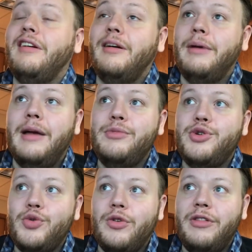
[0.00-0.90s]
I'm
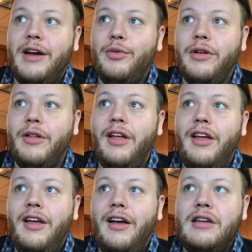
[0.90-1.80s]
sure that will
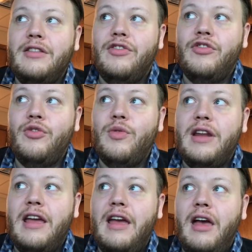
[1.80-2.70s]
ensue
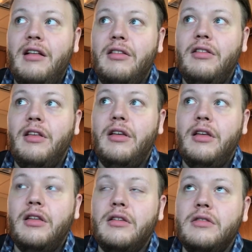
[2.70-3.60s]
in a
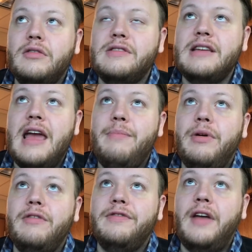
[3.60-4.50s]
hellscape
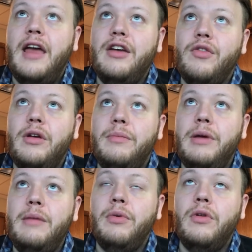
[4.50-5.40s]
of angry
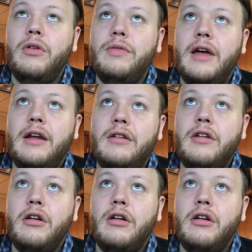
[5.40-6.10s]
people that